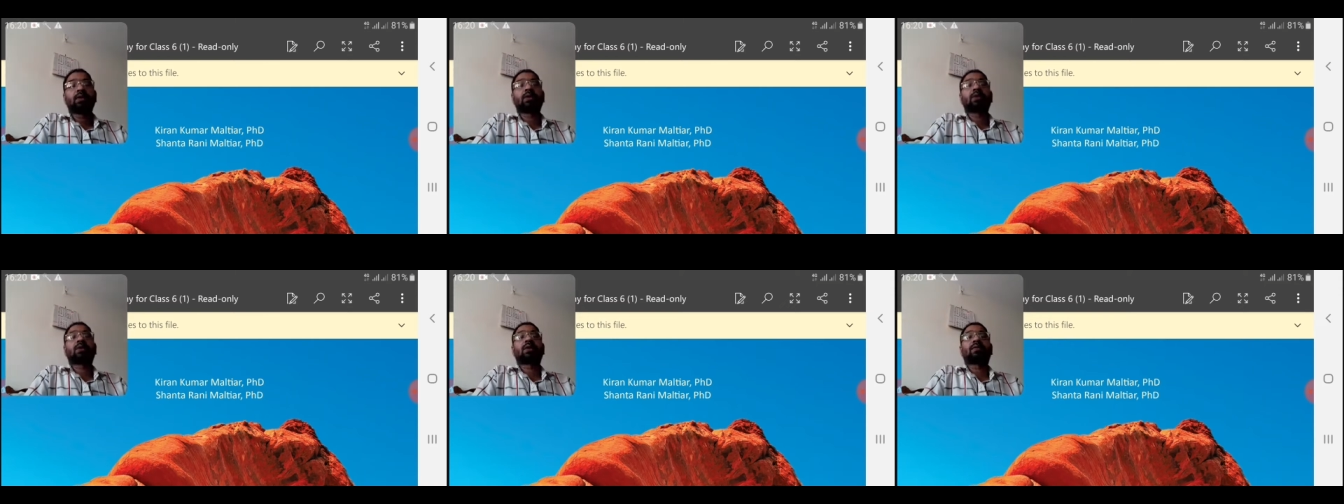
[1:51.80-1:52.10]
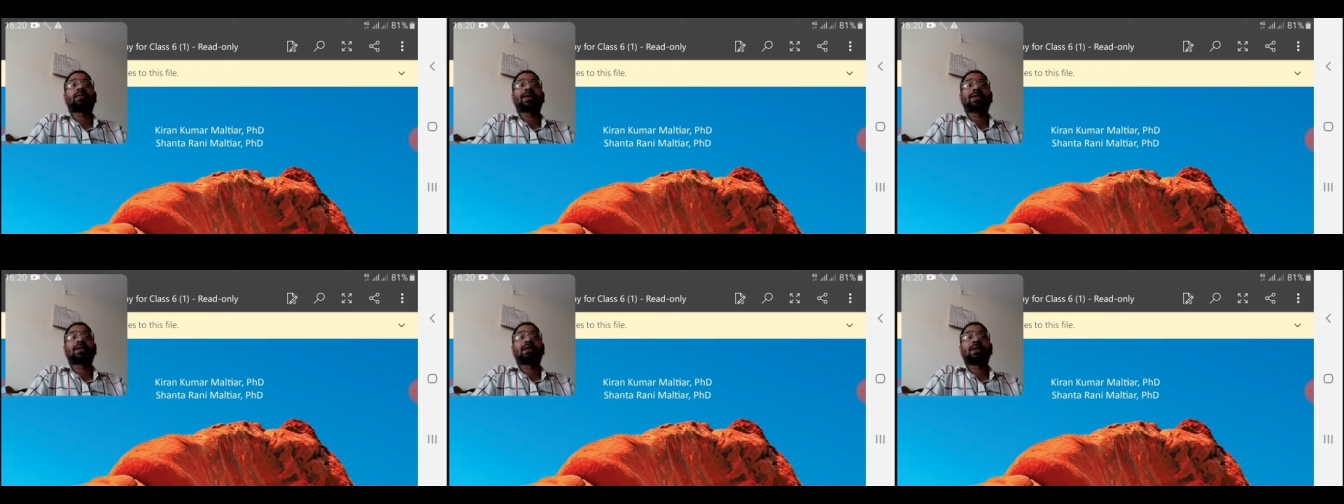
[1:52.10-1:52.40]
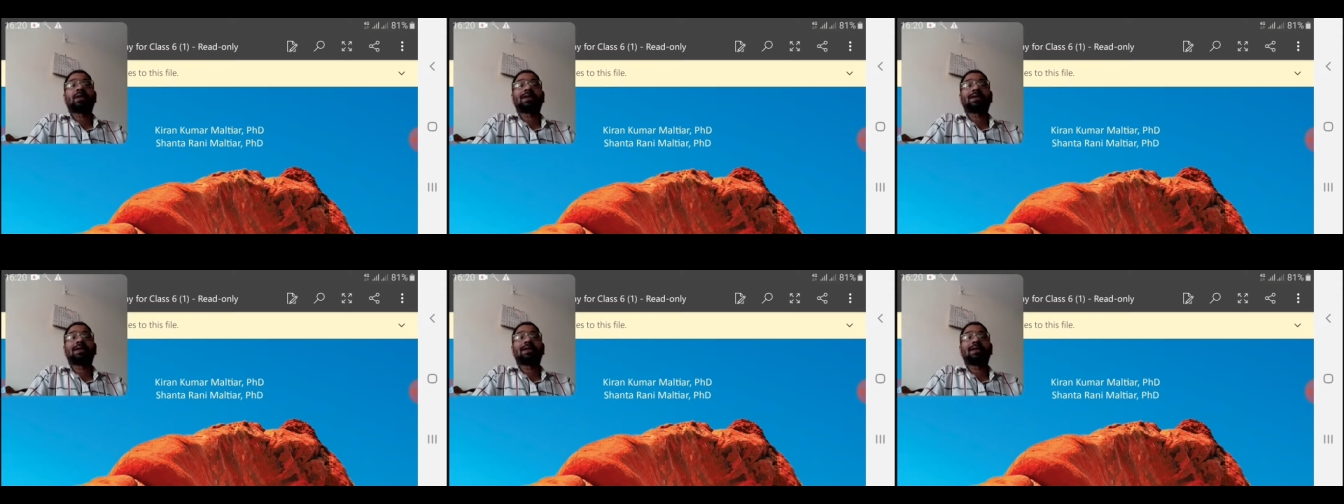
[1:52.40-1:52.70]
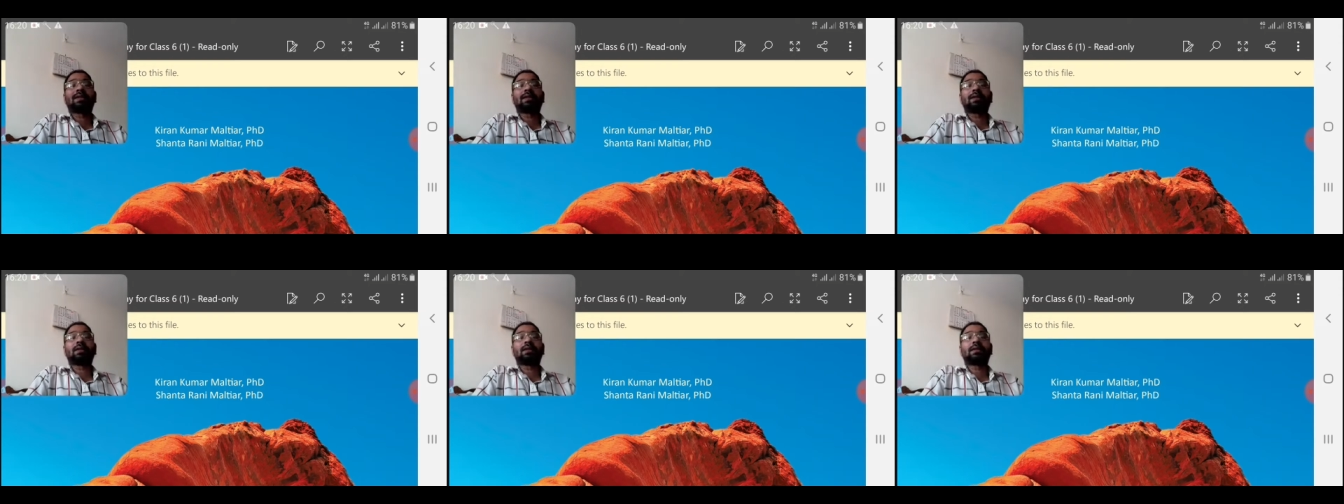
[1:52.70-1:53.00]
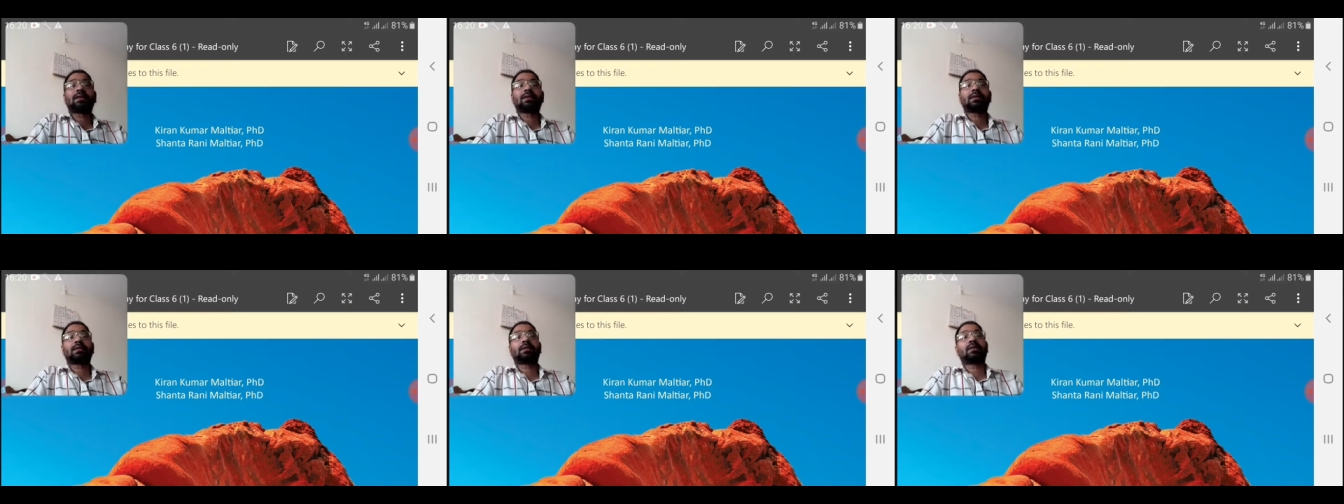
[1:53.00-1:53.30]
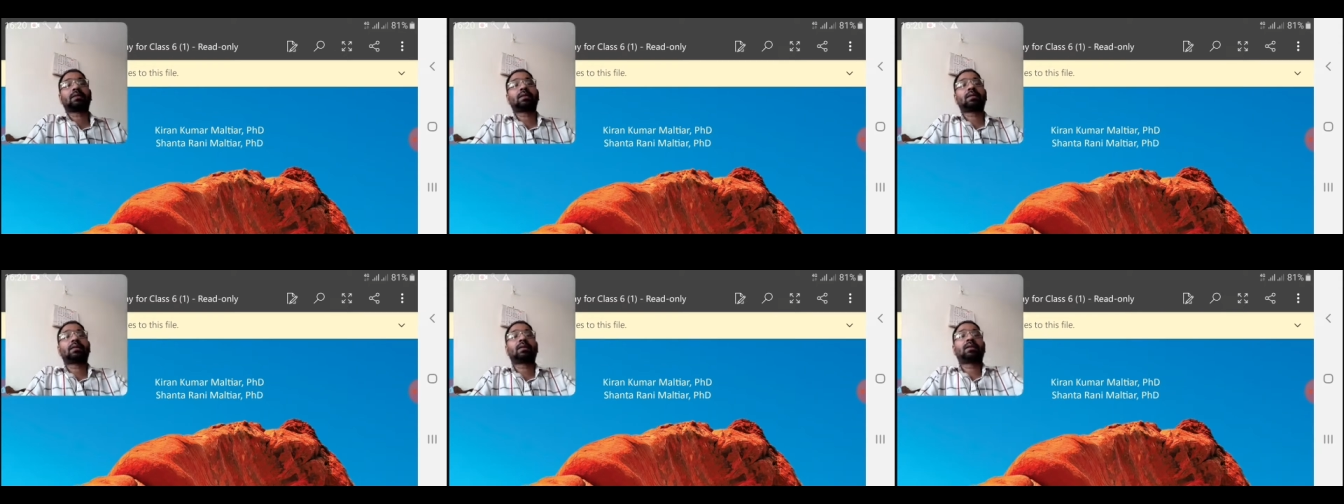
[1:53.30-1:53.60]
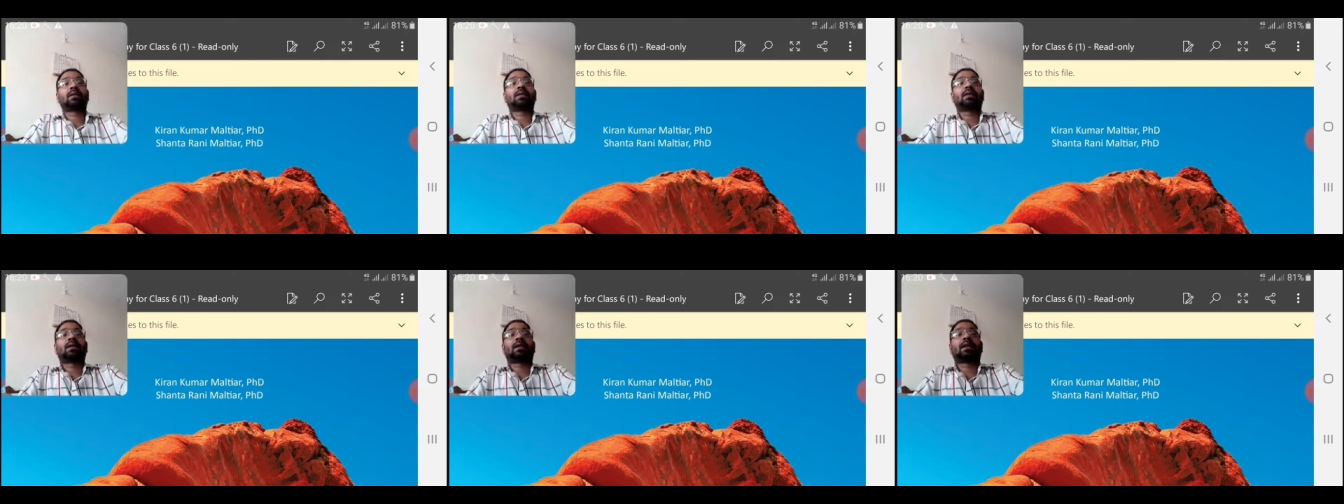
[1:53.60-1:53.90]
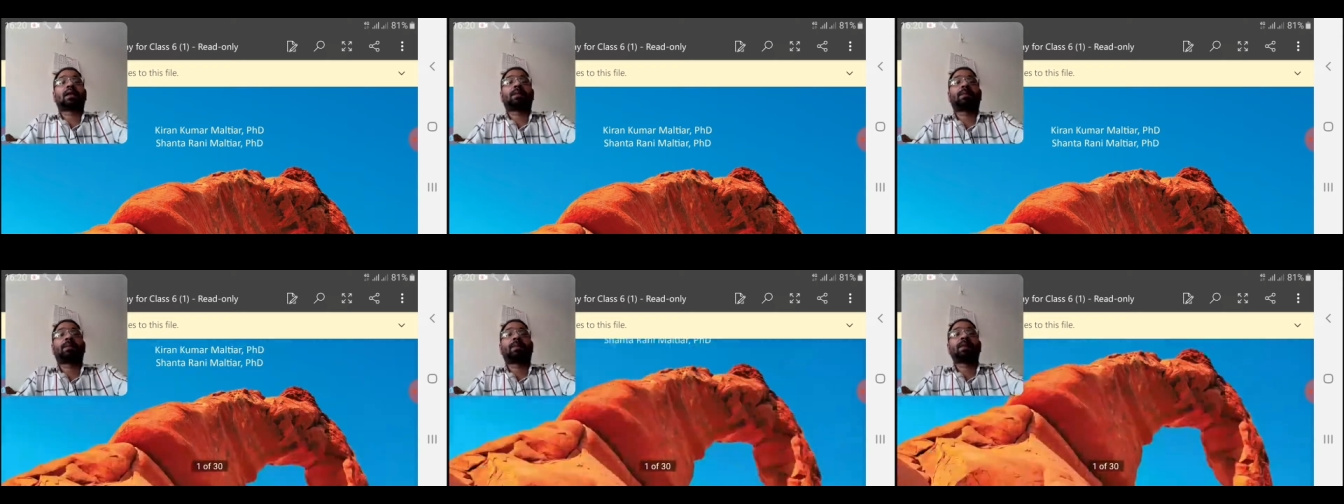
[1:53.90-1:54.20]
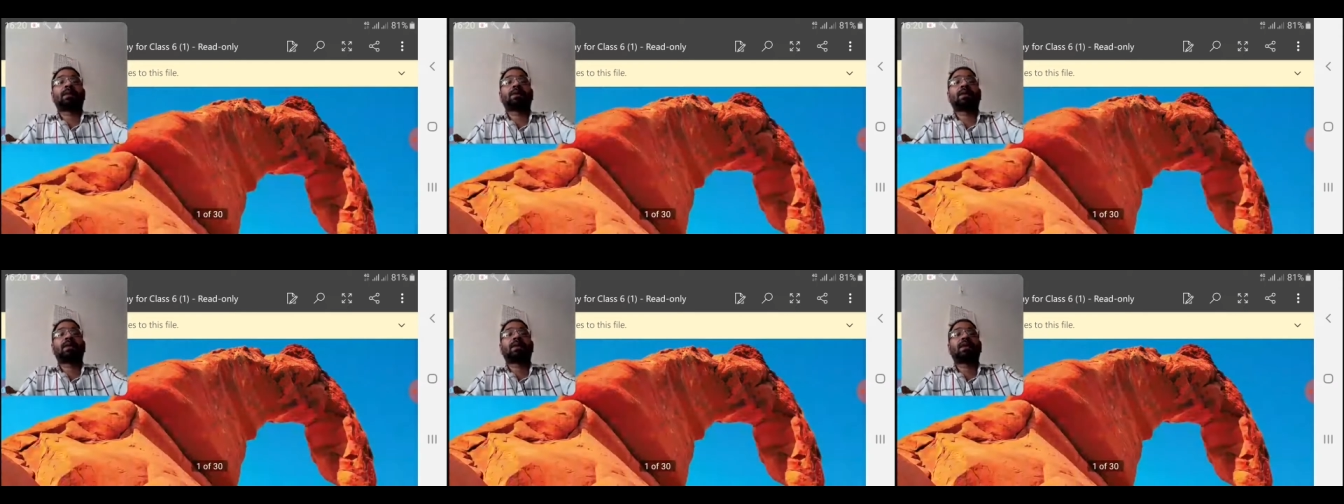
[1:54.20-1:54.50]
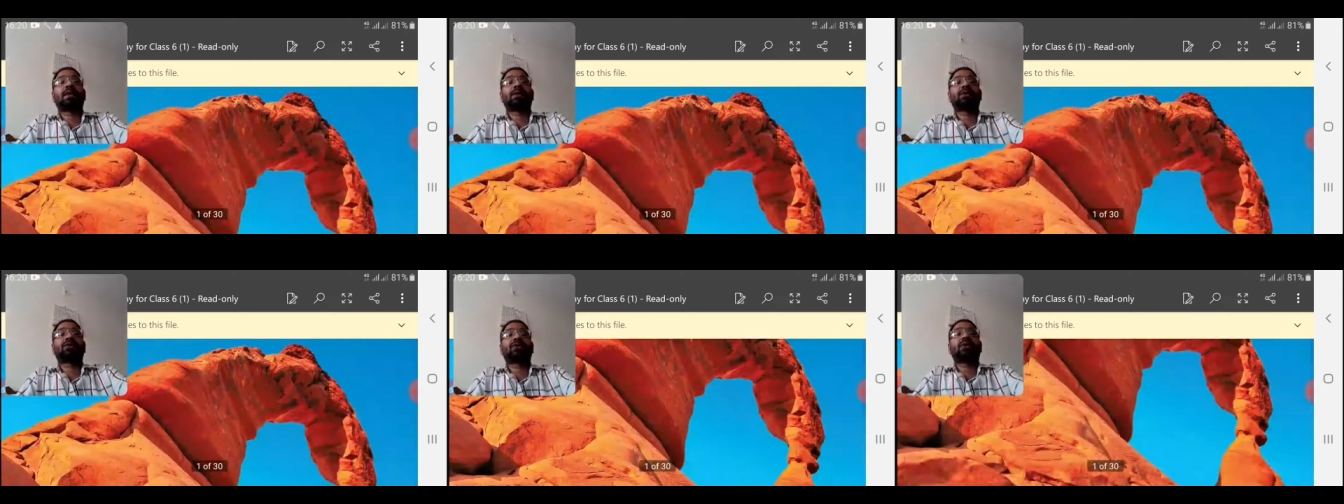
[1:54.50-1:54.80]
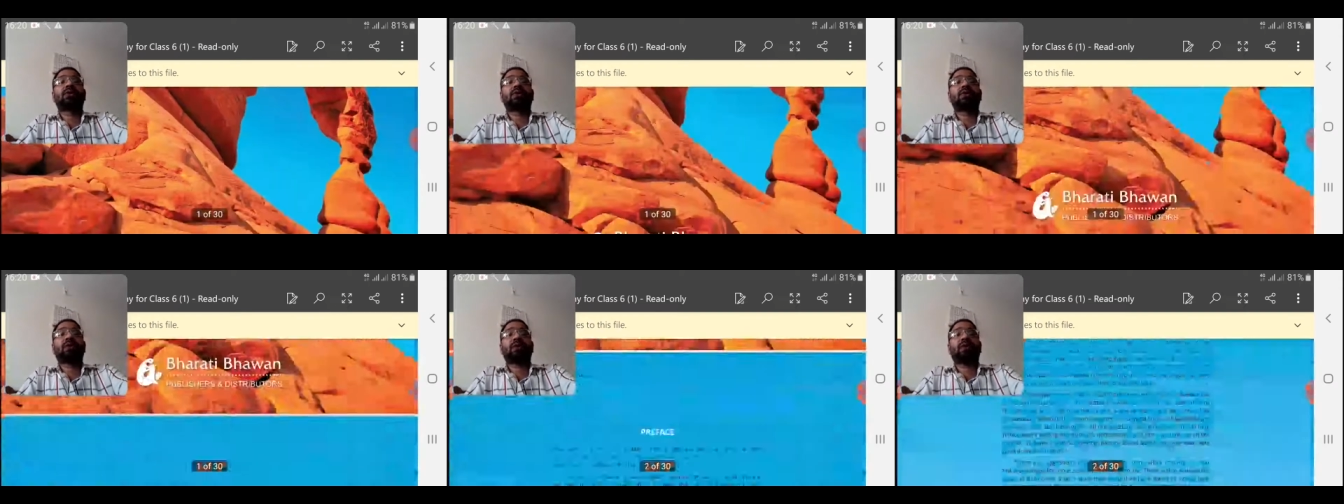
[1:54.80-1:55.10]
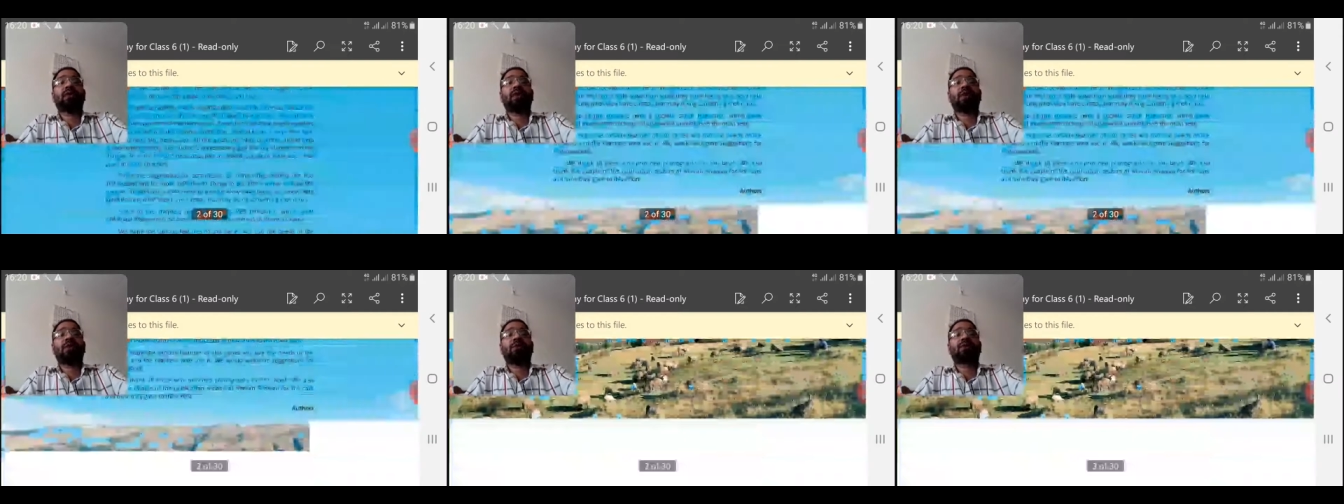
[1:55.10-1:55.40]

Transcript: So, first lesson is representation of